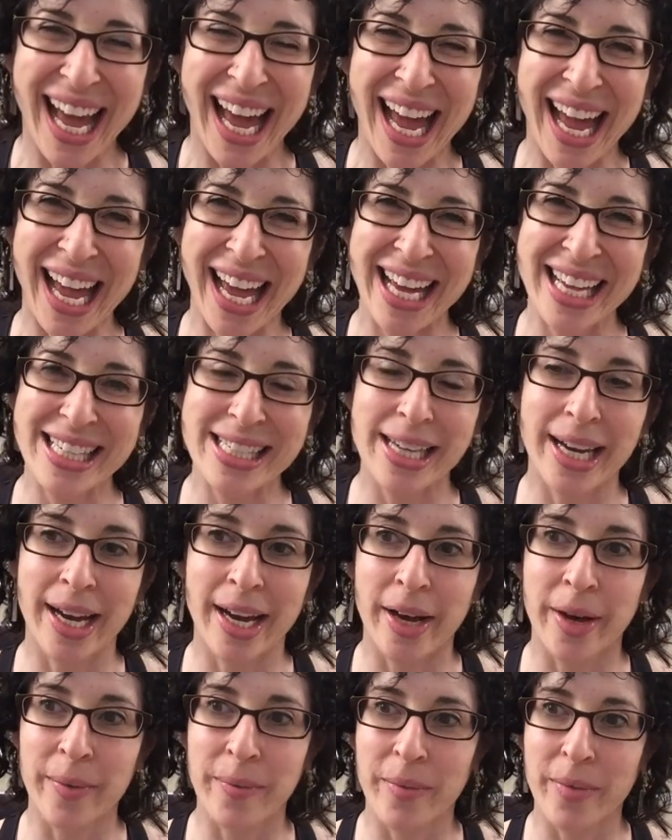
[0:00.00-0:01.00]
And
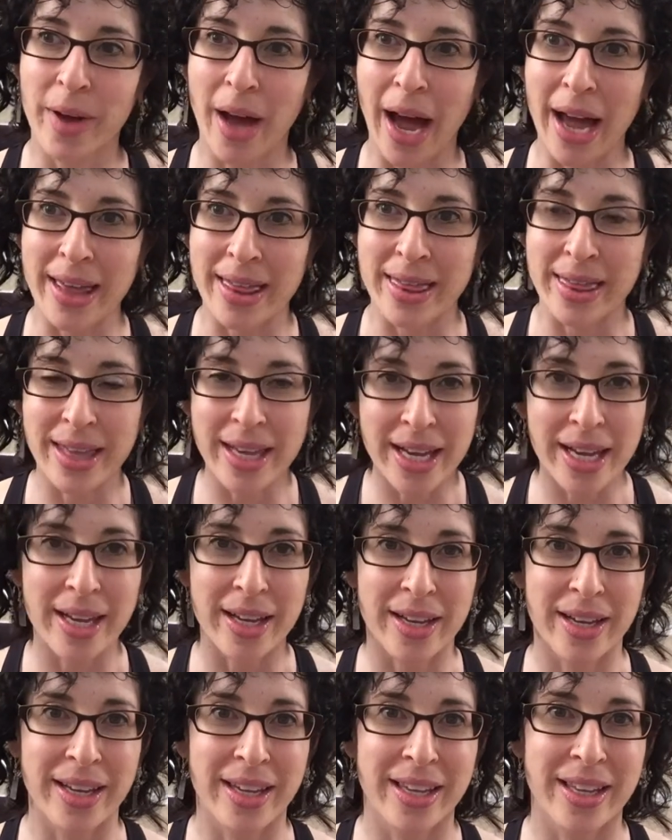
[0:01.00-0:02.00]
um, I
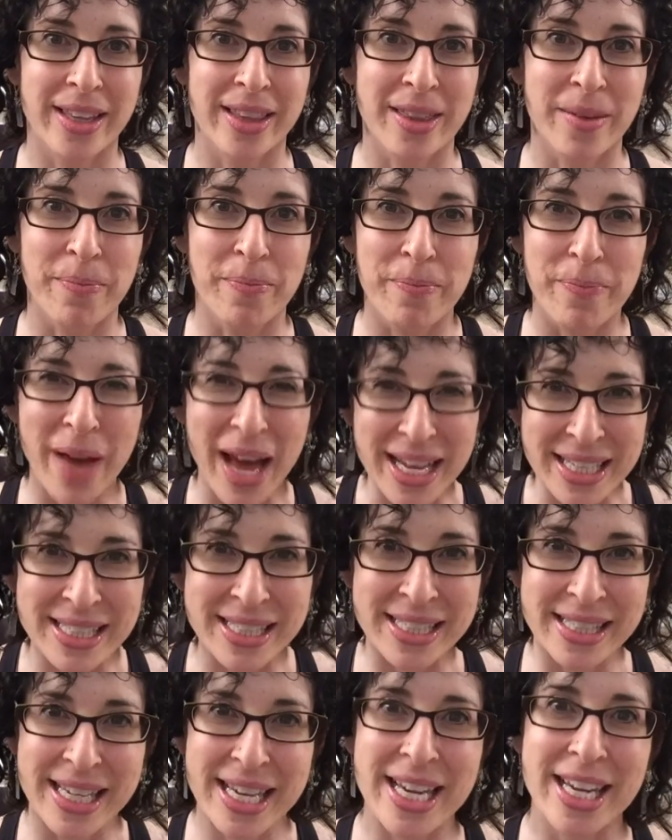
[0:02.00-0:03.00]
think the
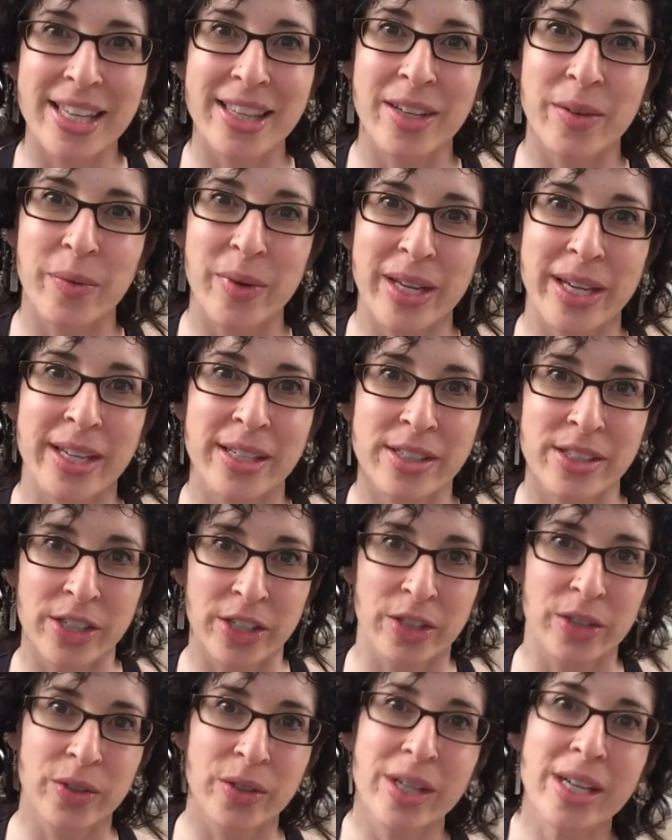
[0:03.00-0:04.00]
best thing that we can
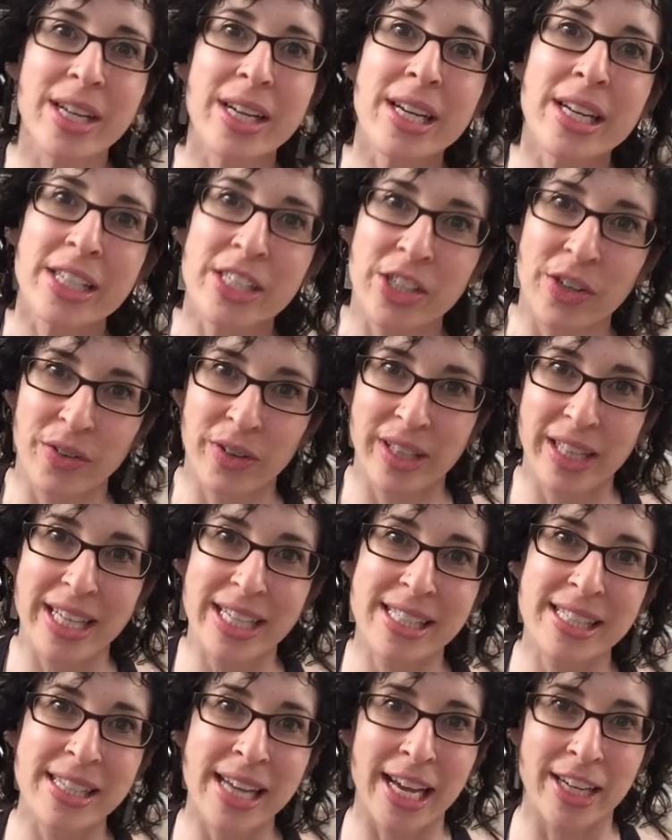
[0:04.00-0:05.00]
do to
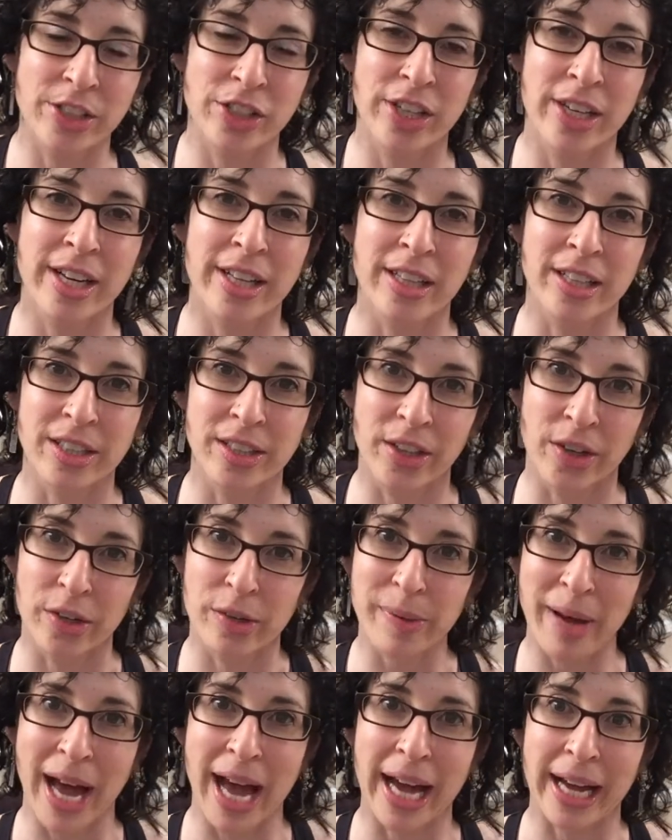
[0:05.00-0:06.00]
release tension in the
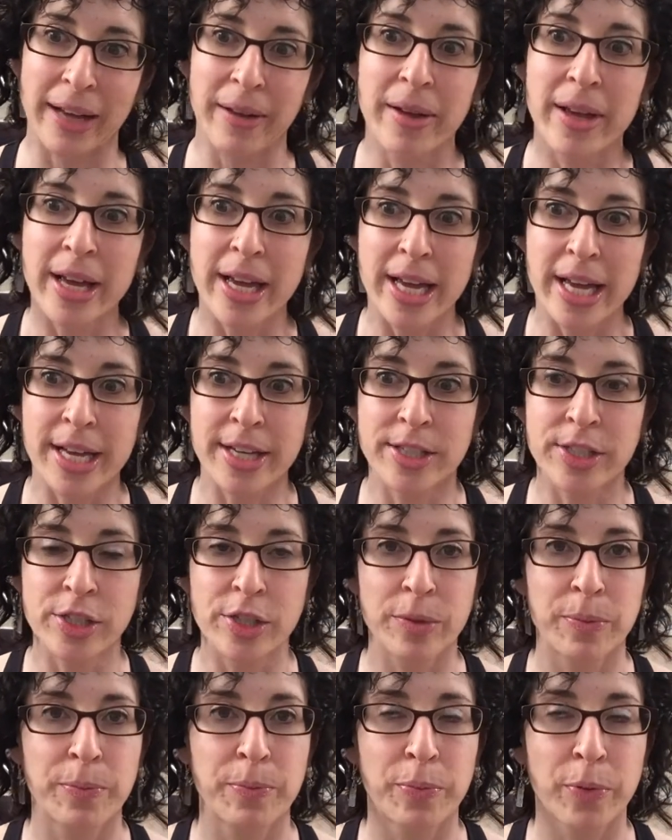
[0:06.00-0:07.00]
low back is
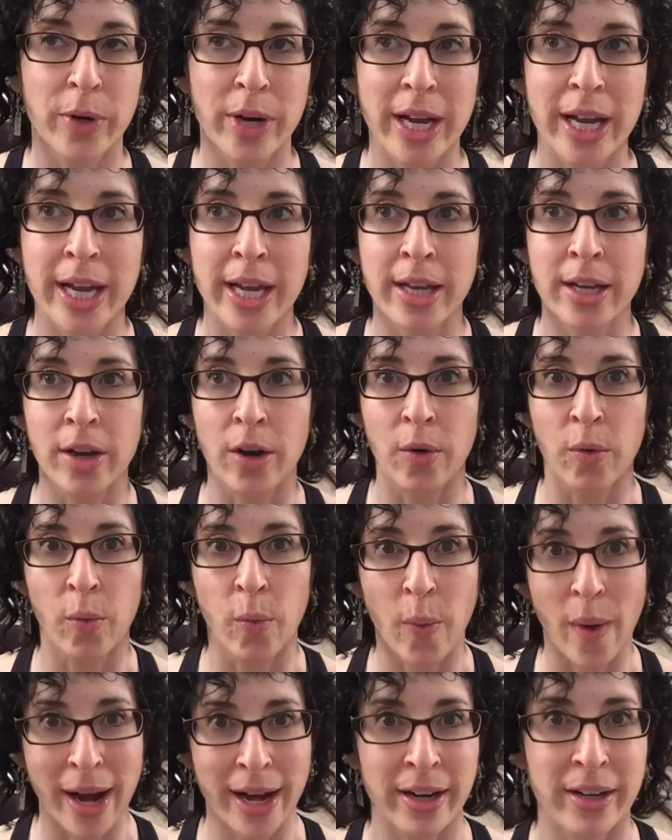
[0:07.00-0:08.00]
to bring
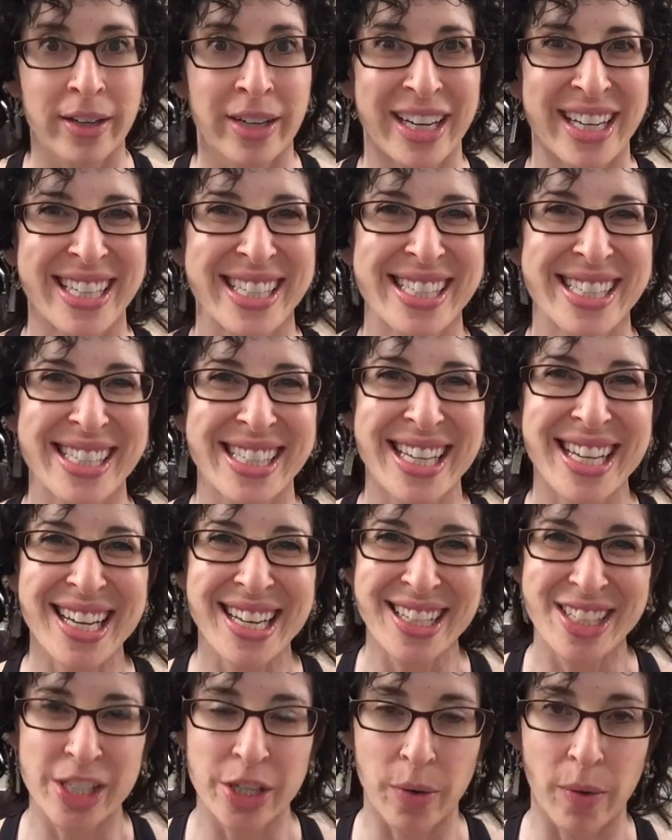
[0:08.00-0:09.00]
awareness
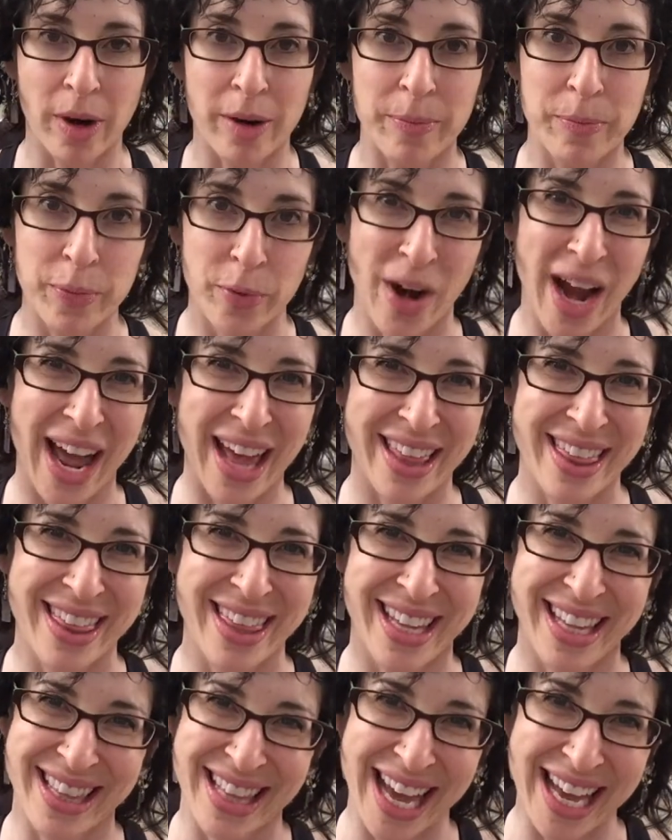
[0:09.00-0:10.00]
to our
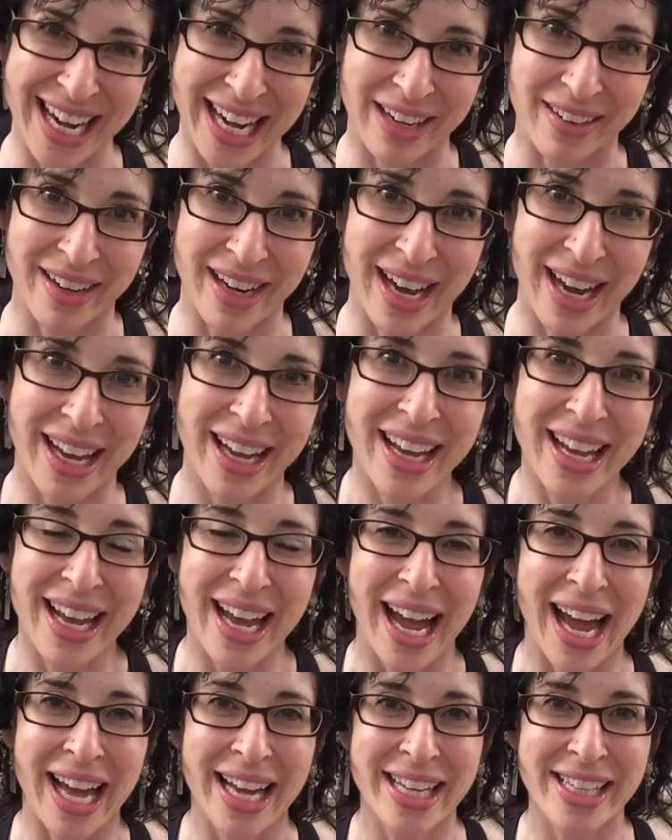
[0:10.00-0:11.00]
breath in that area.
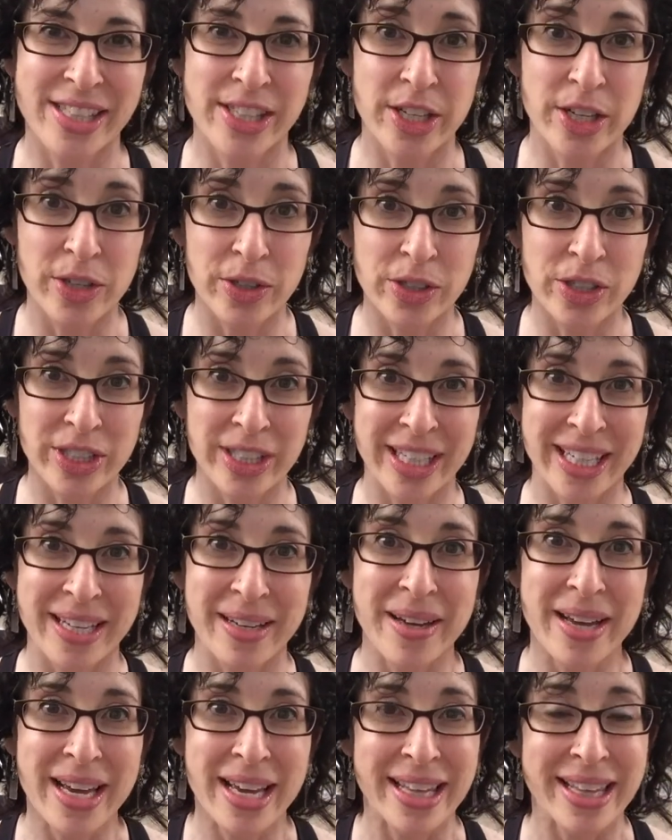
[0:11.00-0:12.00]
And it's
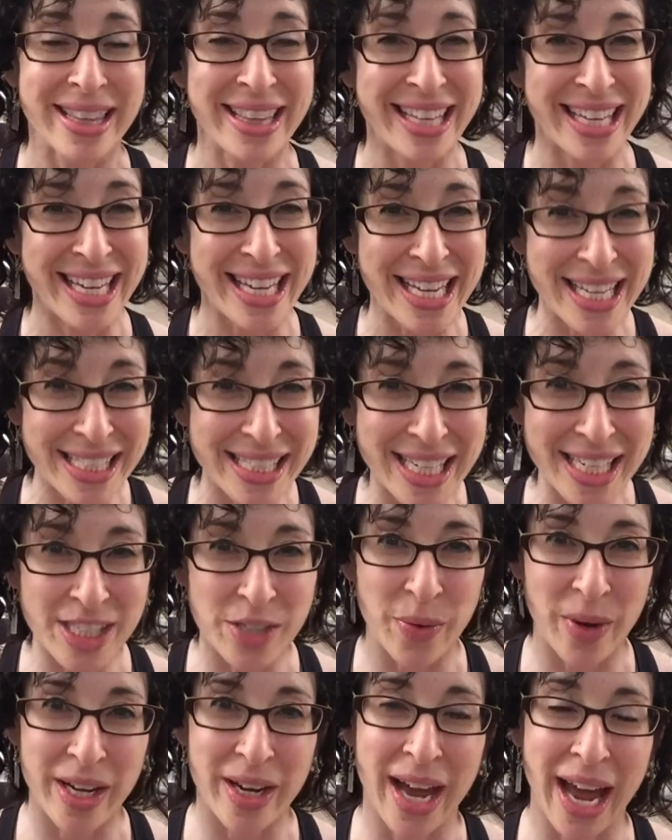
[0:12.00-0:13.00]
usually the
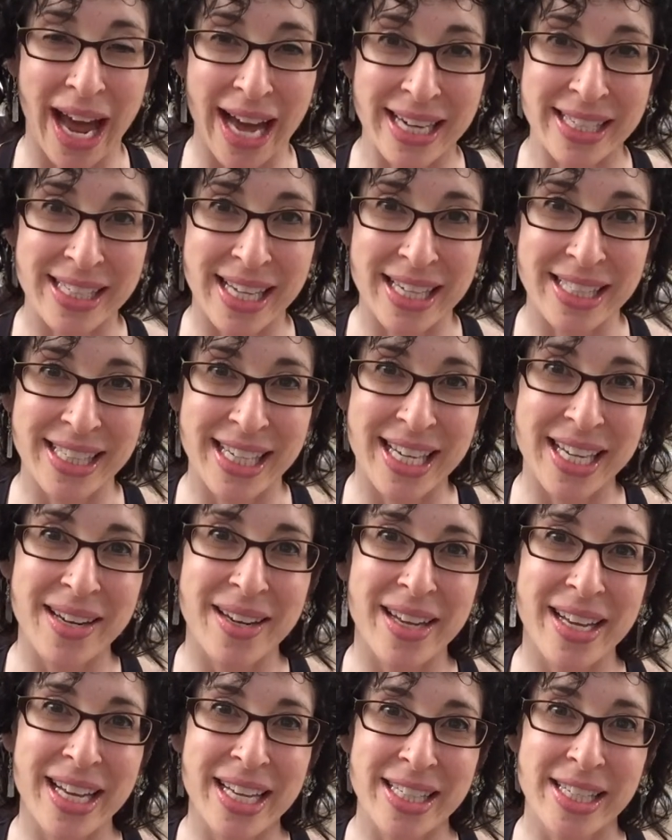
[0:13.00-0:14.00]
easiest way to access it
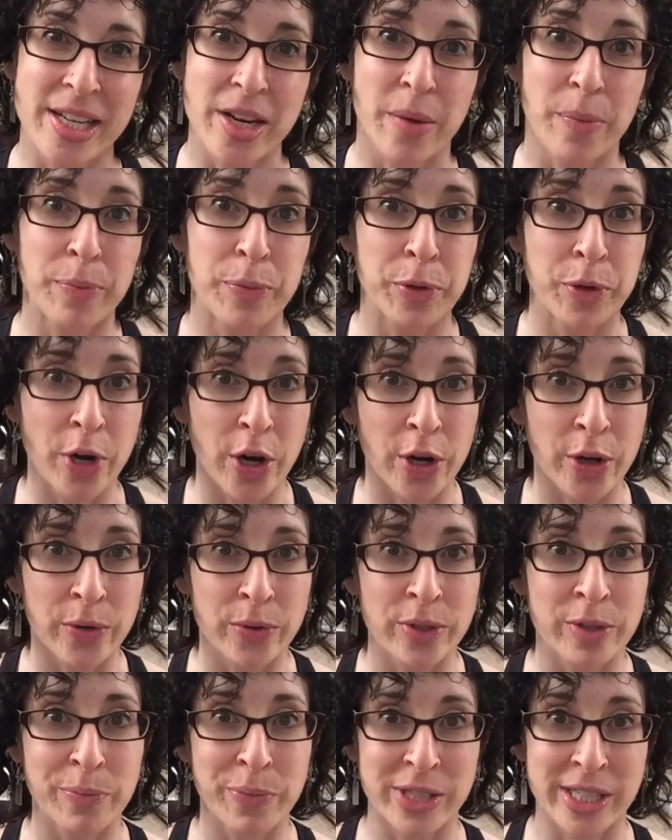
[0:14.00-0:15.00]
is in a
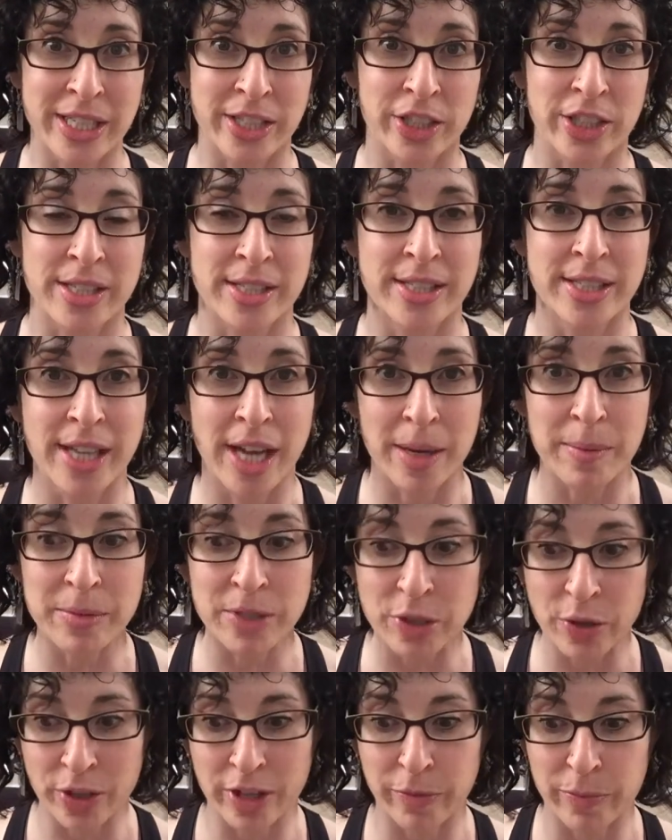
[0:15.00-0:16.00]
prone position, some
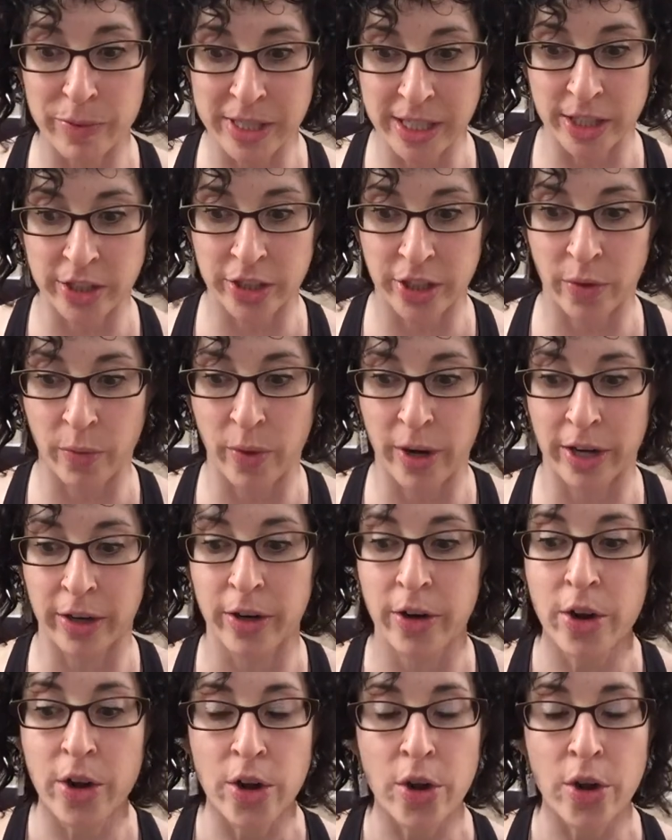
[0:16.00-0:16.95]
sort of position where